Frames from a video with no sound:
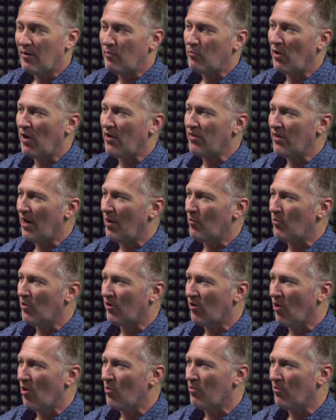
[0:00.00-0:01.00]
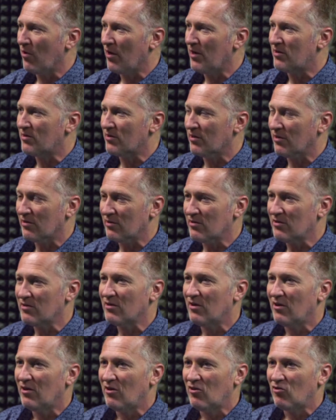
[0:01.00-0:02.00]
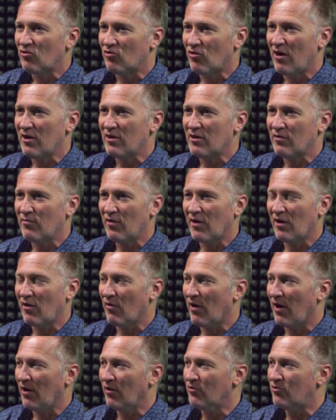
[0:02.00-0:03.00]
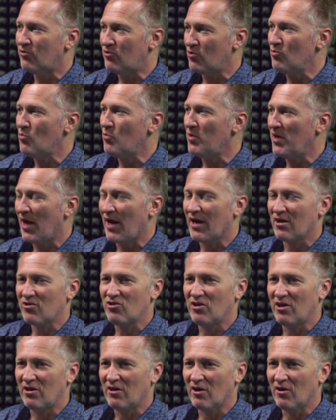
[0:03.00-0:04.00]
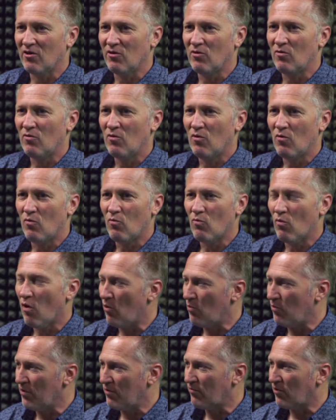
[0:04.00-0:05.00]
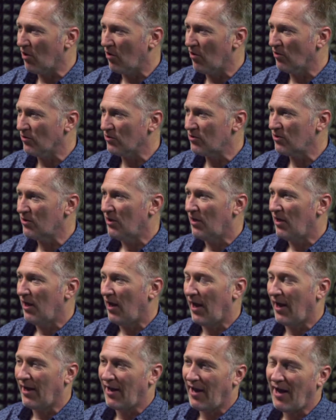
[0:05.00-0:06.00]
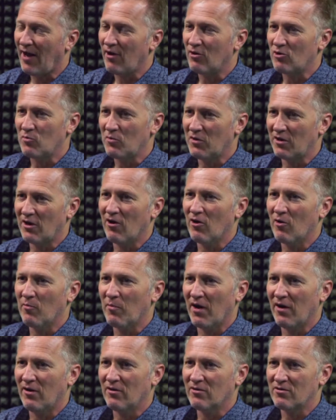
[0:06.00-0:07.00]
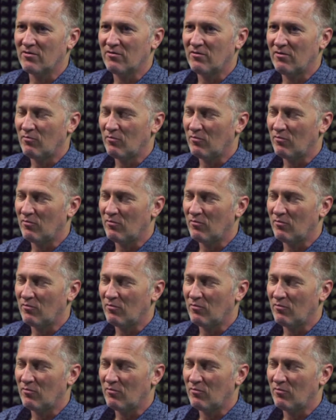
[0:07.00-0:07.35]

by the network operators trying to figure out do we actually know what we've got and how do we go about